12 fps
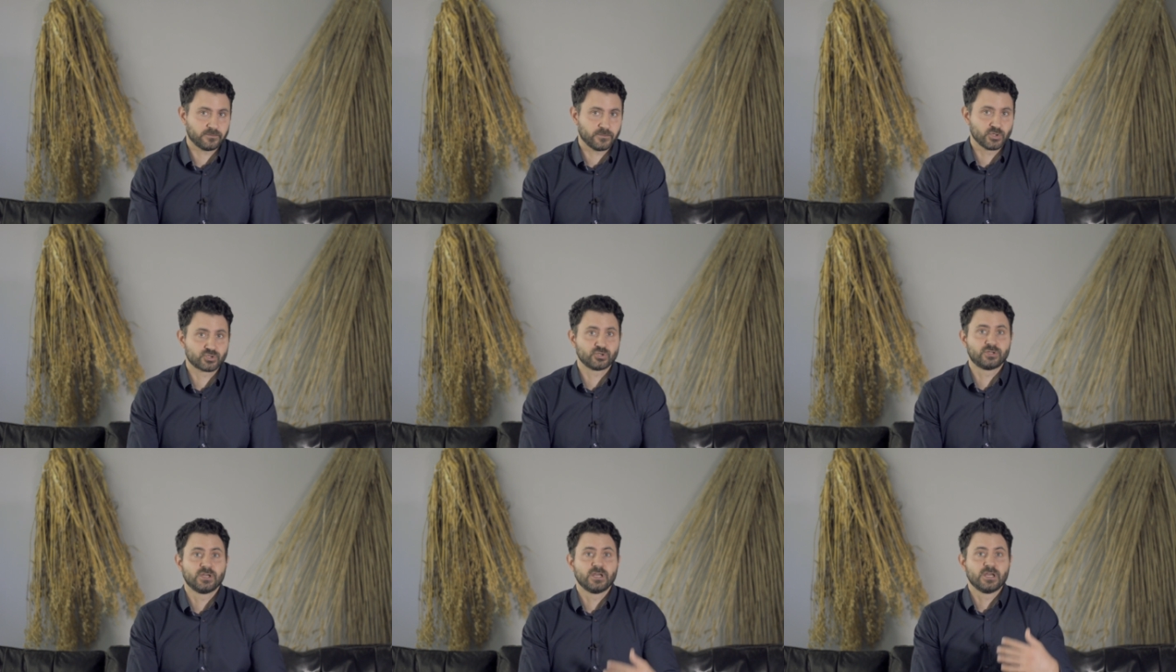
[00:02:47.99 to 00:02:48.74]
You
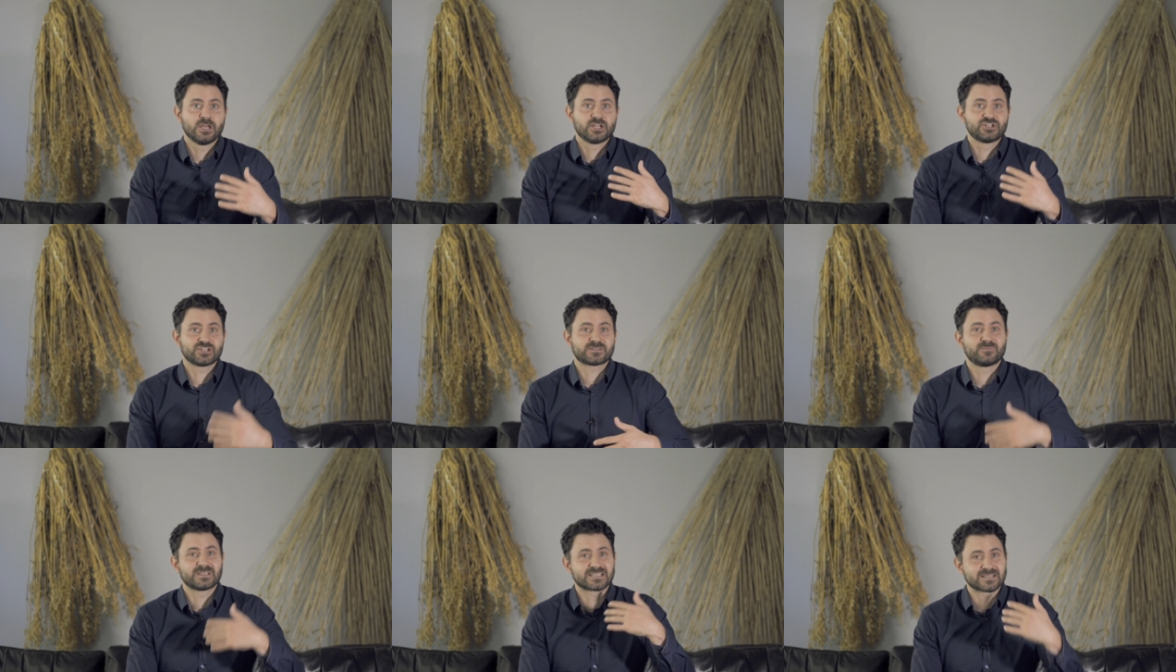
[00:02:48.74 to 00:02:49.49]
should
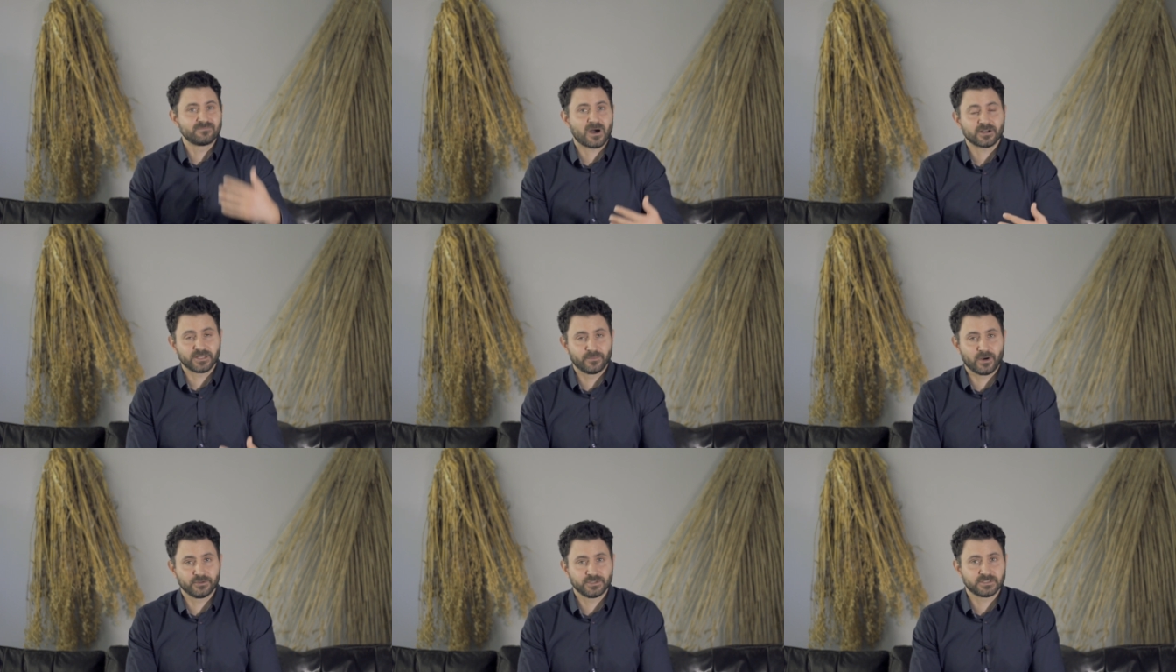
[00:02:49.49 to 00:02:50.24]
just be smart
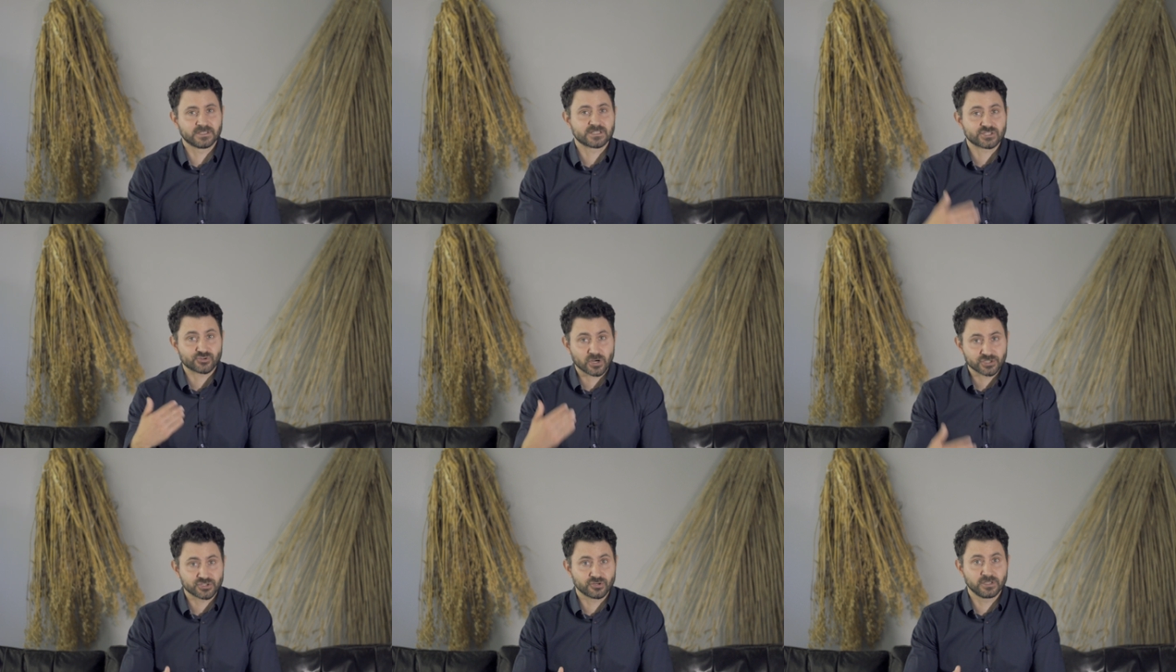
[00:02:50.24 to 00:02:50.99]
about it and
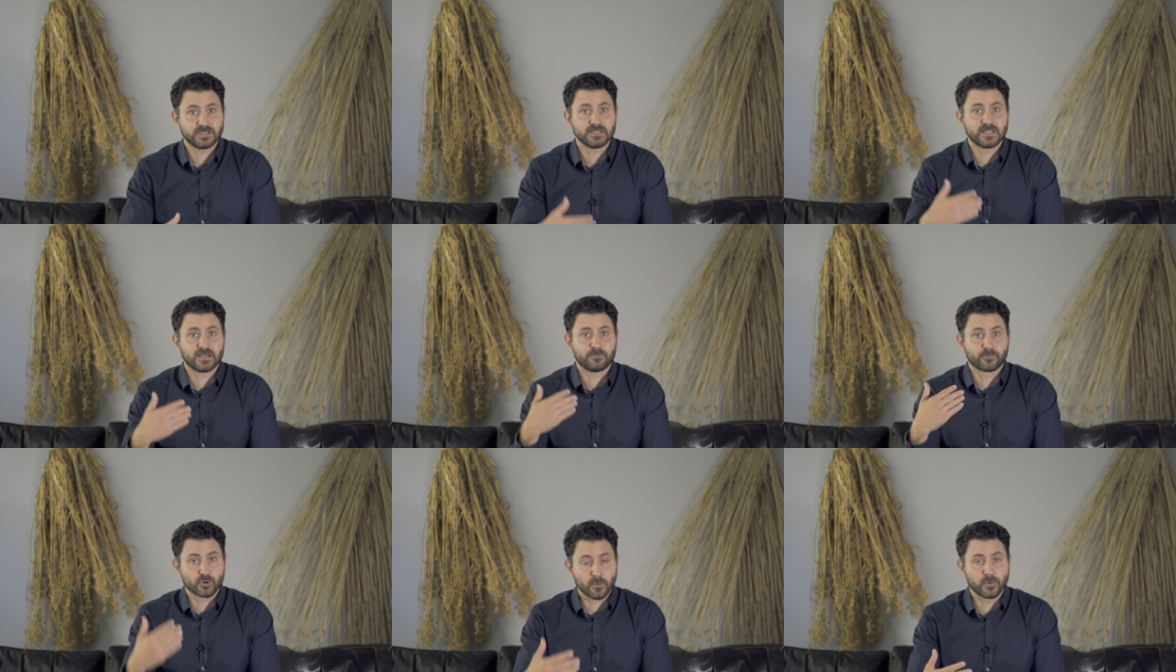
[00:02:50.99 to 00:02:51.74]
structure it in a
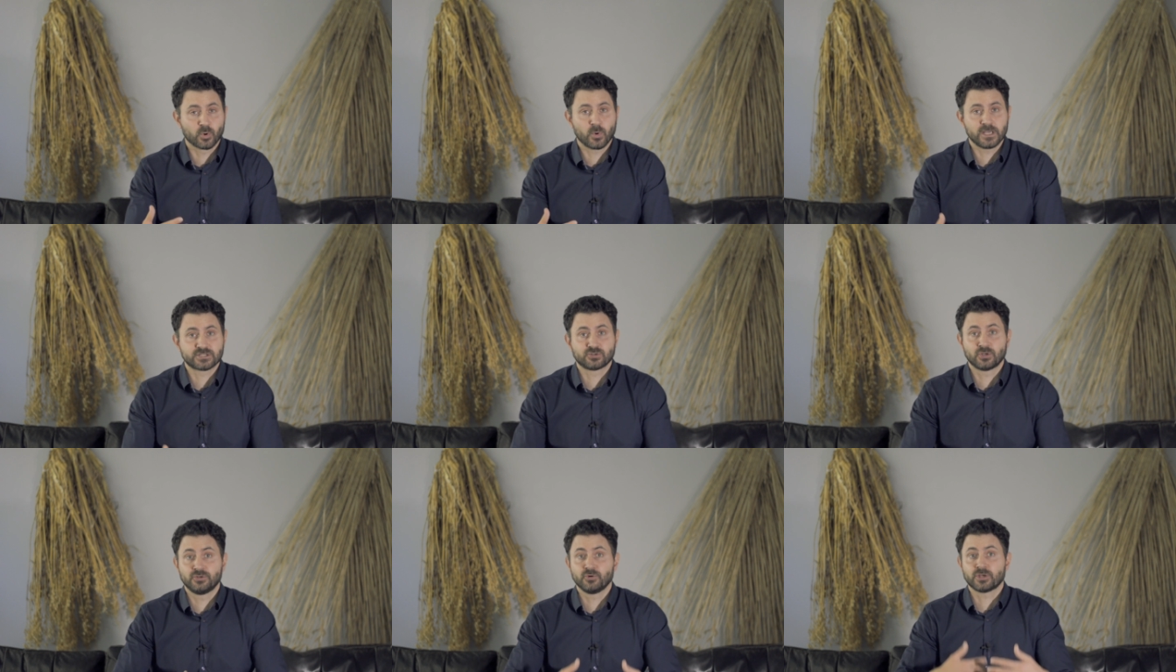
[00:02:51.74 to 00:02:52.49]
proper way so
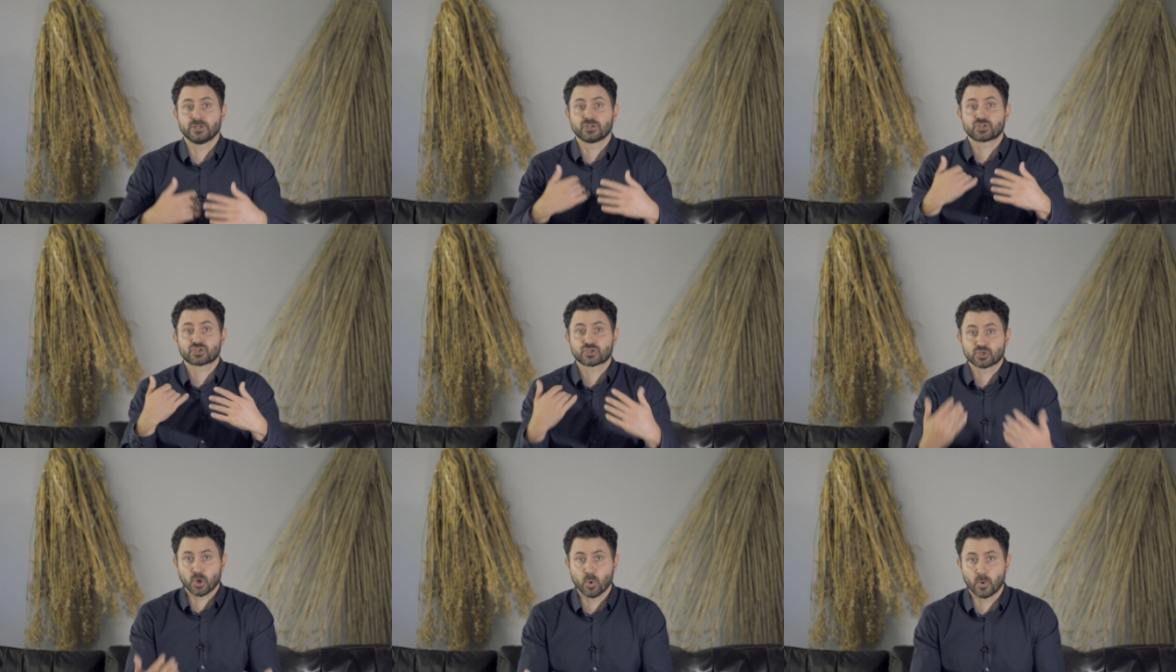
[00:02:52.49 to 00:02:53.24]
that you can
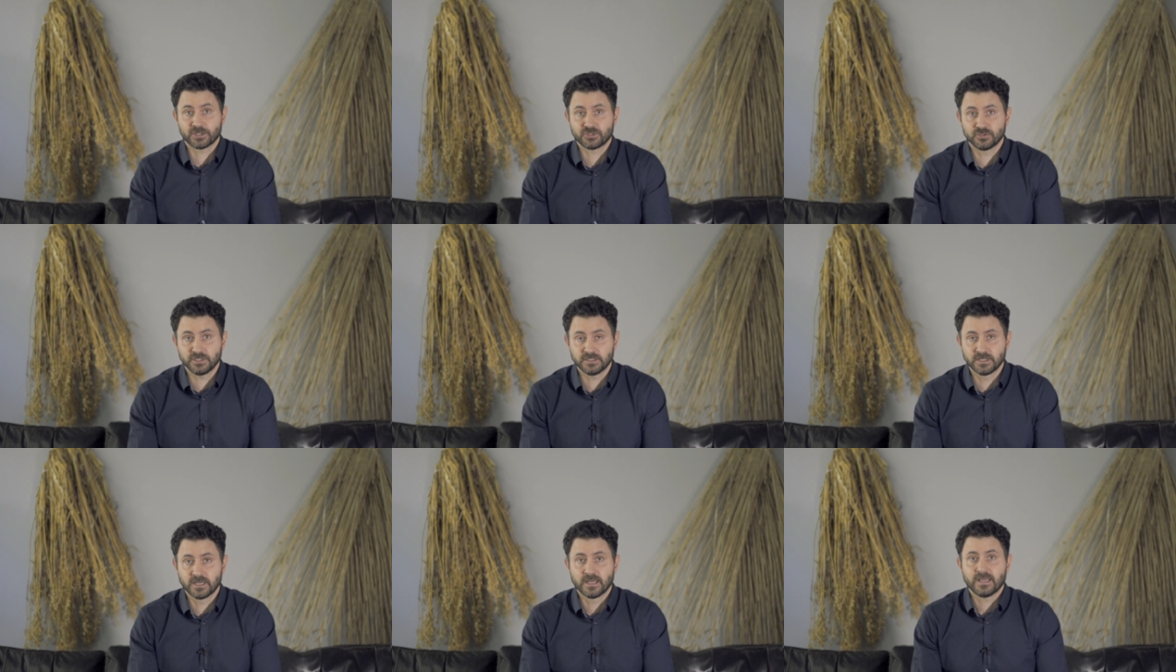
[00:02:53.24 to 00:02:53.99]
show what you
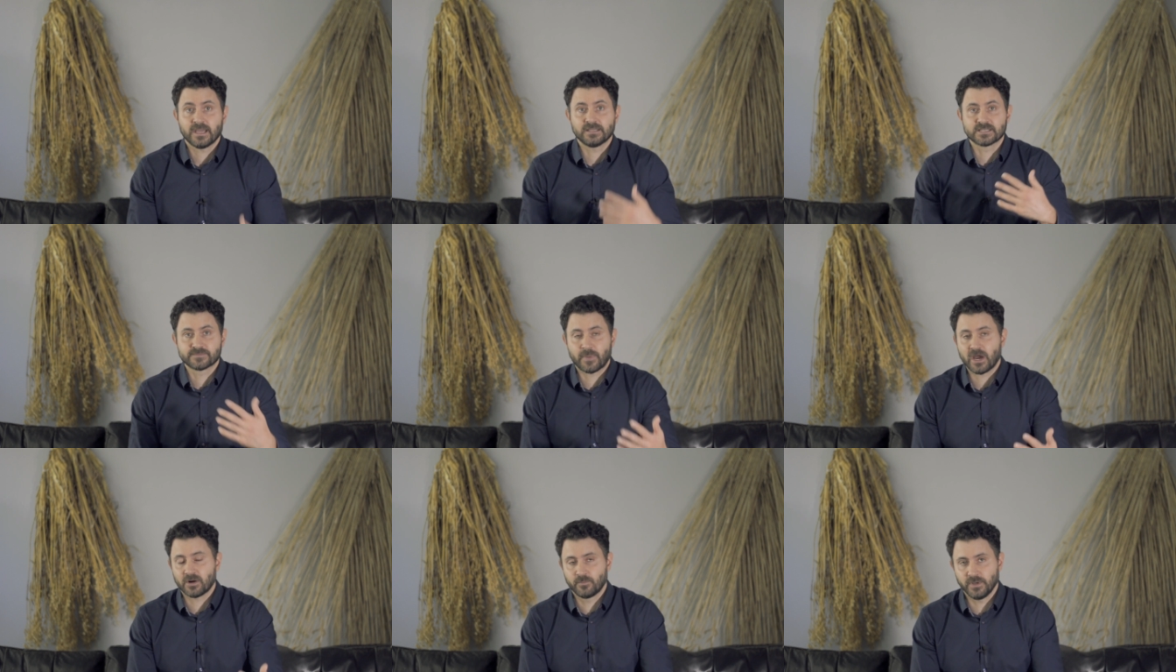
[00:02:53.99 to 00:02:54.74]
did and
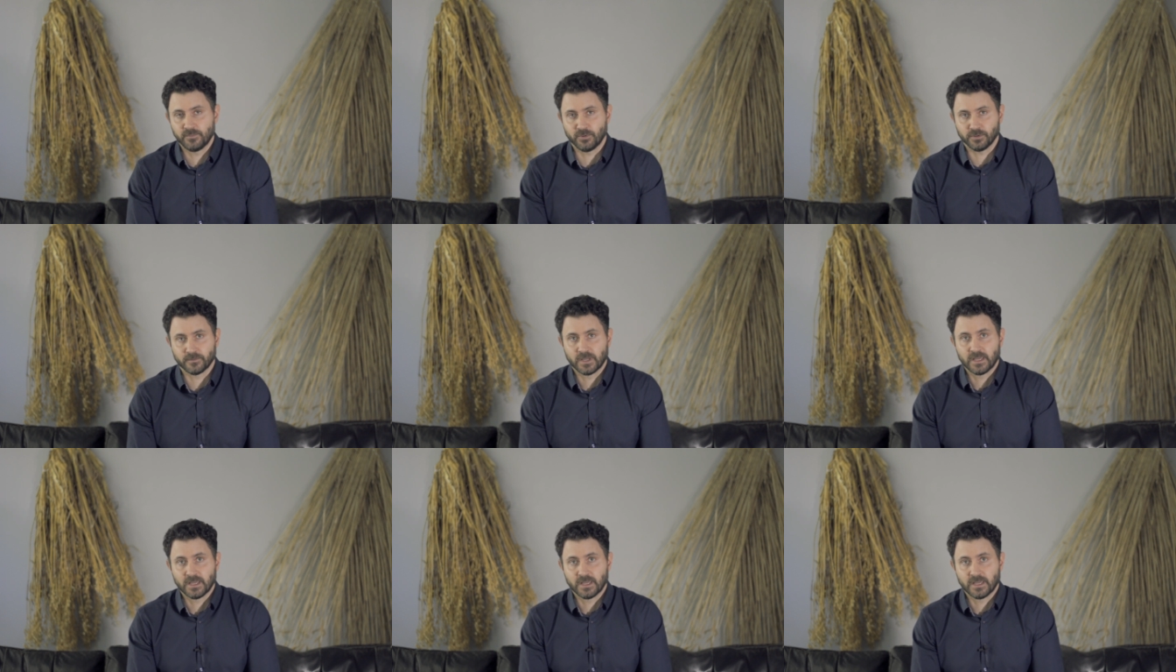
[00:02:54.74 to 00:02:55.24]
inspire people